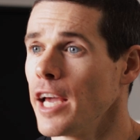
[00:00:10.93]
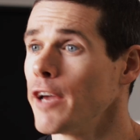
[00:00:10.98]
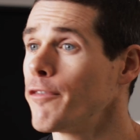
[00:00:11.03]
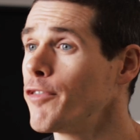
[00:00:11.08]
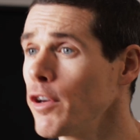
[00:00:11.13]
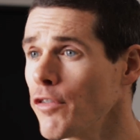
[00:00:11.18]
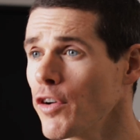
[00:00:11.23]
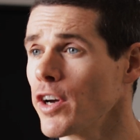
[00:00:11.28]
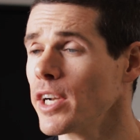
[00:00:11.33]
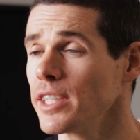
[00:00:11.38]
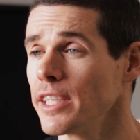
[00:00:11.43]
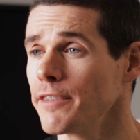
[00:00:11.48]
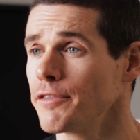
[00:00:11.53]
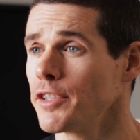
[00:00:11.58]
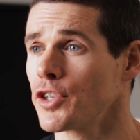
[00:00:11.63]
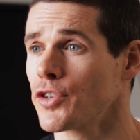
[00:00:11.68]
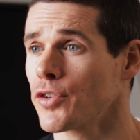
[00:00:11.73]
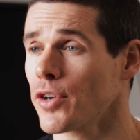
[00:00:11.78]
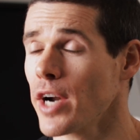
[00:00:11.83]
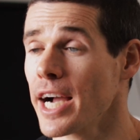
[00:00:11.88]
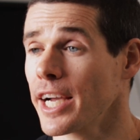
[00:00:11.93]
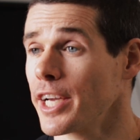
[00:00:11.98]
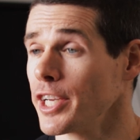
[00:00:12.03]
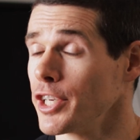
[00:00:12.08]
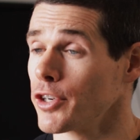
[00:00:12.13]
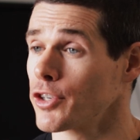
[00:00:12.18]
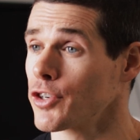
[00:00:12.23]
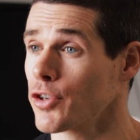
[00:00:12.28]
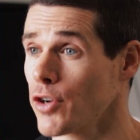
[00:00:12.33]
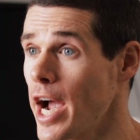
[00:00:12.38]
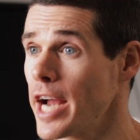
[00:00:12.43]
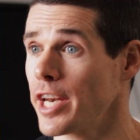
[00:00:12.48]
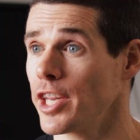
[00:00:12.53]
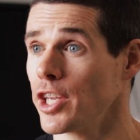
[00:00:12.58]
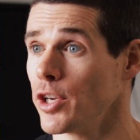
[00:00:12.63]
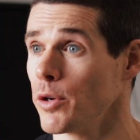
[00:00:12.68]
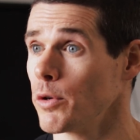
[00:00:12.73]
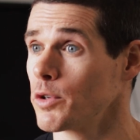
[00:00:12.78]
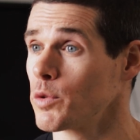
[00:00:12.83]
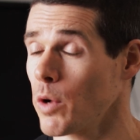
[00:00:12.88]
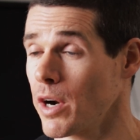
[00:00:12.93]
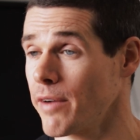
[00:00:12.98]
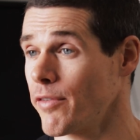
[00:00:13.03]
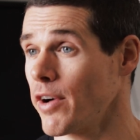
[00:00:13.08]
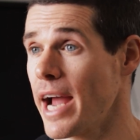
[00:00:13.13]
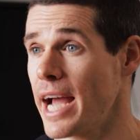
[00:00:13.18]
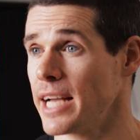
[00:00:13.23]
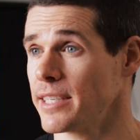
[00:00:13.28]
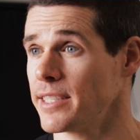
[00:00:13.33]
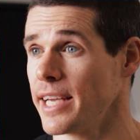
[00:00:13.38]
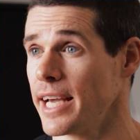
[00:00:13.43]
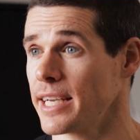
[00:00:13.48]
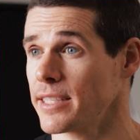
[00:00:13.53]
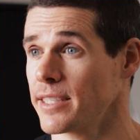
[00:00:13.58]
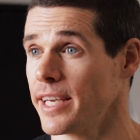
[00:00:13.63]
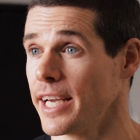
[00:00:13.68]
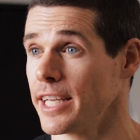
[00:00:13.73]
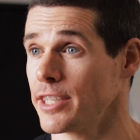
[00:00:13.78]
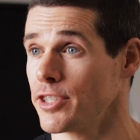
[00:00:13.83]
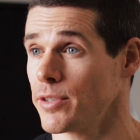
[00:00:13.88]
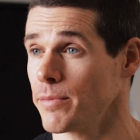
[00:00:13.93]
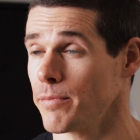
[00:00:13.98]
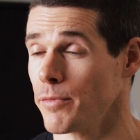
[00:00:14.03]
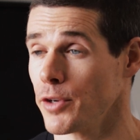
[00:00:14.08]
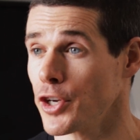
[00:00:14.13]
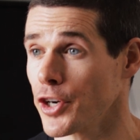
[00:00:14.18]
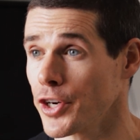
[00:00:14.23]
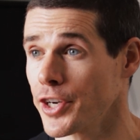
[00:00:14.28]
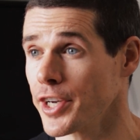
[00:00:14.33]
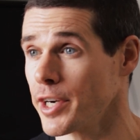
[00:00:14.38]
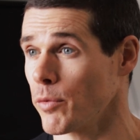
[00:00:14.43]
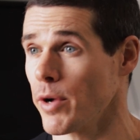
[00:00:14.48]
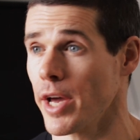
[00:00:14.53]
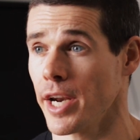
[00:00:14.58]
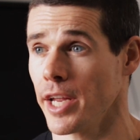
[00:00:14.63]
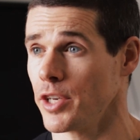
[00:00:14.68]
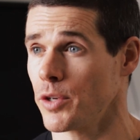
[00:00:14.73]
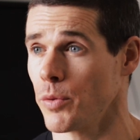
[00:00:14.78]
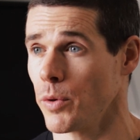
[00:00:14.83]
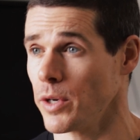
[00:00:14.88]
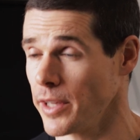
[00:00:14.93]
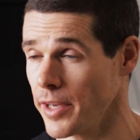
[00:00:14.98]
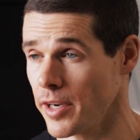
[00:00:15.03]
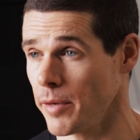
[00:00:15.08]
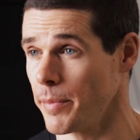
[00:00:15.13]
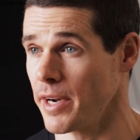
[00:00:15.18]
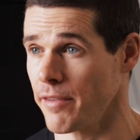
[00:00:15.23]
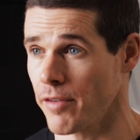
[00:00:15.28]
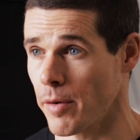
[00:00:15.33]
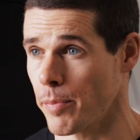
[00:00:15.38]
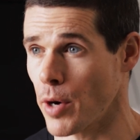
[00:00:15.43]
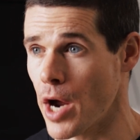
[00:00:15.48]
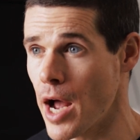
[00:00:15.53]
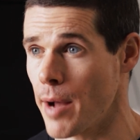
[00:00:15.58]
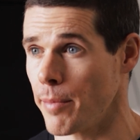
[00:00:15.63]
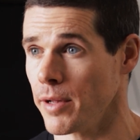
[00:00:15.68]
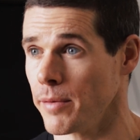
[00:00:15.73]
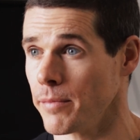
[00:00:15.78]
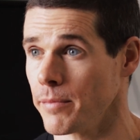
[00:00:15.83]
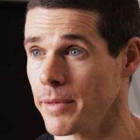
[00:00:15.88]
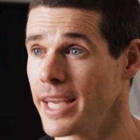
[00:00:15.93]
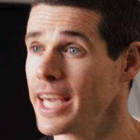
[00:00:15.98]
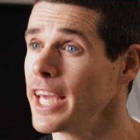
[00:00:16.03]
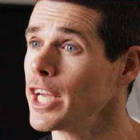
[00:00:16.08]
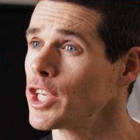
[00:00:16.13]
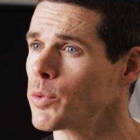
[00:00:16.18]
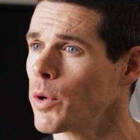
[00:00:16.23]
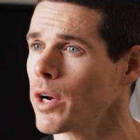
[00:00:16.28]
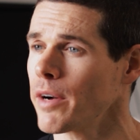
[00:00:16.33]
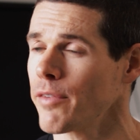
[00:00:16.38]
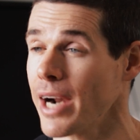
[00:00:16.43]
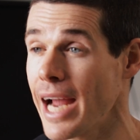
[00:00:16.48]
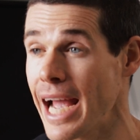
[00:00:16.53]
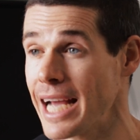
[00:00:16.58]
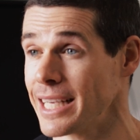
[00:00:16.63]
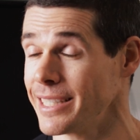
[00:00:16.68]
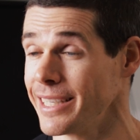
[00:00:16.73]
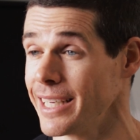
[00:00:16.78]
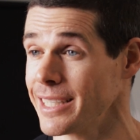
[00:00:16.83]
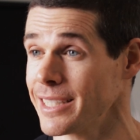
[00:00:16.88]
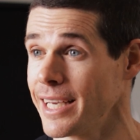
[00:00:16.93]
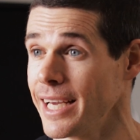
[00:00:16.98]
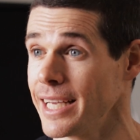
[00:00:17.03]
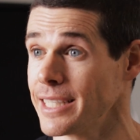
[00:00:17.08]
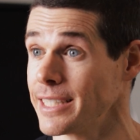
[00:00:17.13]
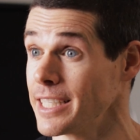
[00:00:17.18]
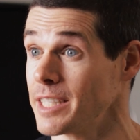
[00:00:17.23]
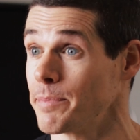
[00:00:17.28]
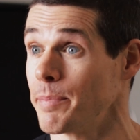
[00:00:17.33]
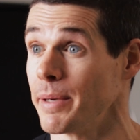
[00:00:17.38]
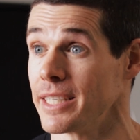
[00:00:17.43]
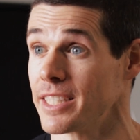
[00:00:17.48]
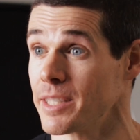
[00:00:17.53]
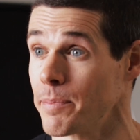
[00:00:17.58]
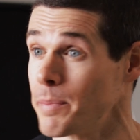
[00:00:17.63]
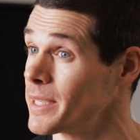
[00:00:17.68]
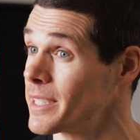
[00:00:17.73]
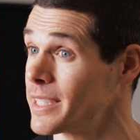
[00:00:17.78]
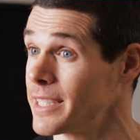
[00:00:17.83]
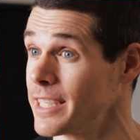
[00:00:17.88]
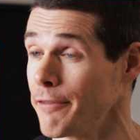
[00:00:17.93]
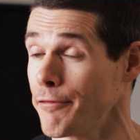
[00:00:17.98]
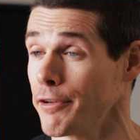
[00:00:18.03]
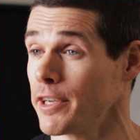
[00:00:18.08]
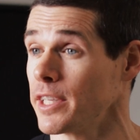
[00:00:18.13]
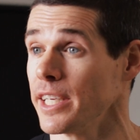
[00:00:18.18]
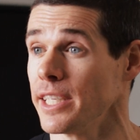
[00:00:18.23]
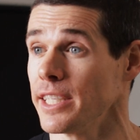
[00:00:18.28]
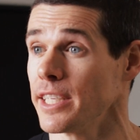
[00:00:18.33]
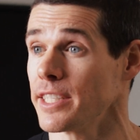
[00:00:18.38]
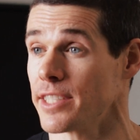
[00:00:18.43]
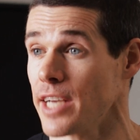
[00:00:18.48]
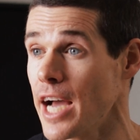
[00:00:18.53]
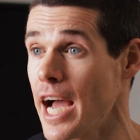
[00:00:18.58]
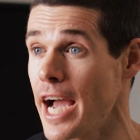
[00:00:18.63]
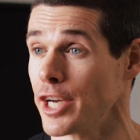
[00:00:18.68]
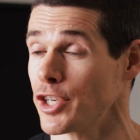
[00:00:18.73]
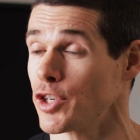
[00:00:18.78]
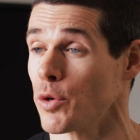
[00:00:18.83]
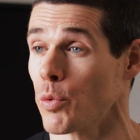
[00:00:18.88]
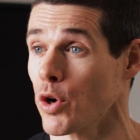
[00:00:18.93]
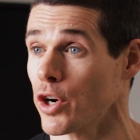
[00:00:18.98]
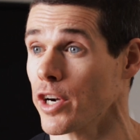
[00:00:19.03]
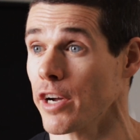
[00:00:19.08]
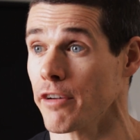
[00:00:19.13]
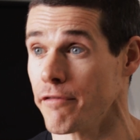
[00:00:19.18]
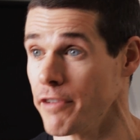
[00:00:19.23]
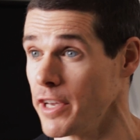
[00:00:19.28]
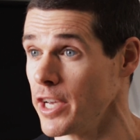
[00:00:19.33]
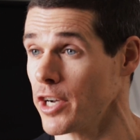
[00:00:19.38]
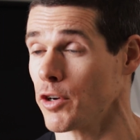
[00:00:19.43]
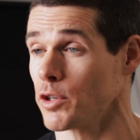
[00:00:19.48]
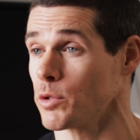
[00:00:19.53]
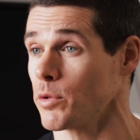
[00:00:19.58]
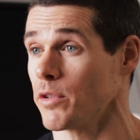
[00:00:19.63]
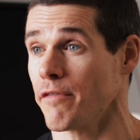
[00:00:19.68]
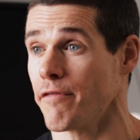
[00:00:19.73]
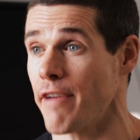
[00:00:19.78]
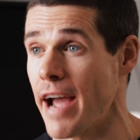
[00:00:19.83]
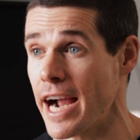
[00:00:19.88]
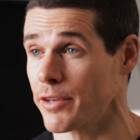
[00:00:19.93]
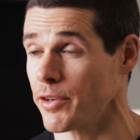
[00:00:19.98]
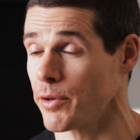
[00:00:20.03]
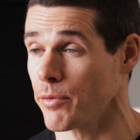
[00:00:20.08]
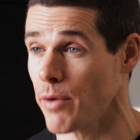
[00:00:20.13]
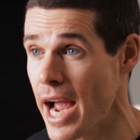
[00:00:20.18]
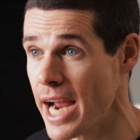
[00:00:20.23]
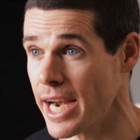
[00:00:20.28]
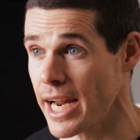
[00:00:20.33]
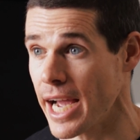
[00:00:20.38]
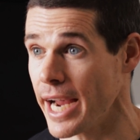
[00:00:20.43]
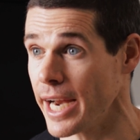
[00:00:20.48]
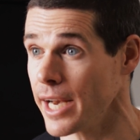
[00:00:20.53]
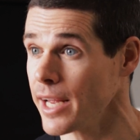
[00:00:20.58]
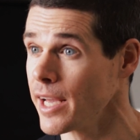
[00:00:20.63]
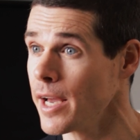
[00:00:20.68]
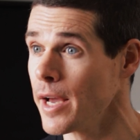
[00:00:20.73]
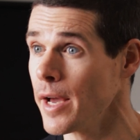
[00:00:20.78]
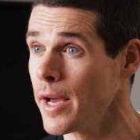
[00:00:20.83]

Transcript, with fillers: If you've got a lifted truck and you're trying to use one of our SES kits, you're gonna run into a little bit of a problem. Each one of our SES kits has been specifically designed to work on vehicles with a factory ride height.